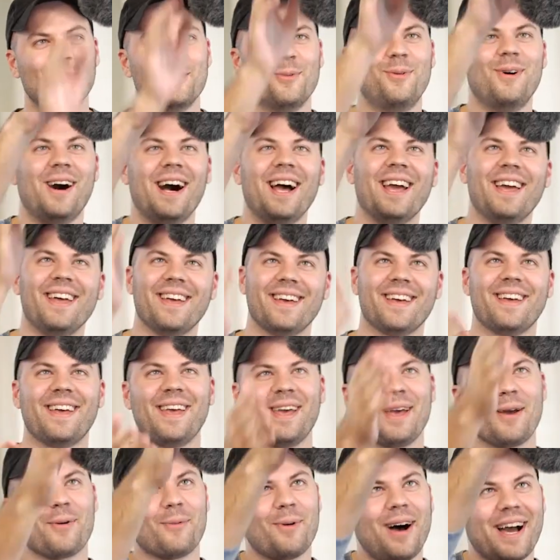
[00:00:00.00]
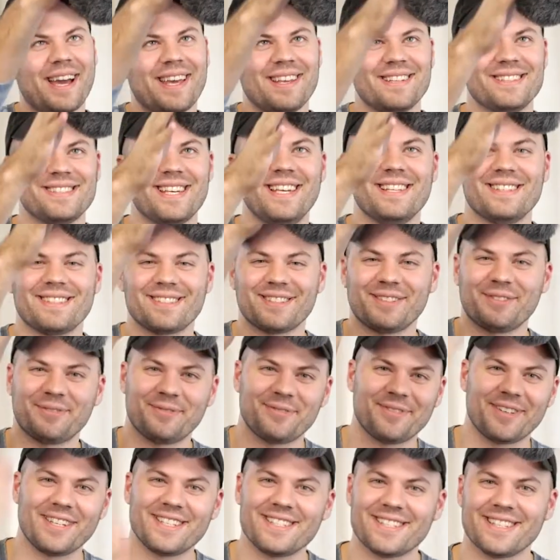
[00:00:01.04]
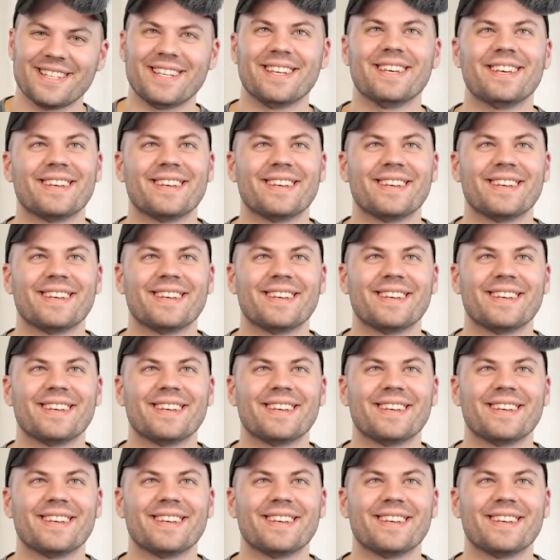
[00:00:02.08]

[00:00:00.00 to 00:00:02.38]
Why is it so fuzzy?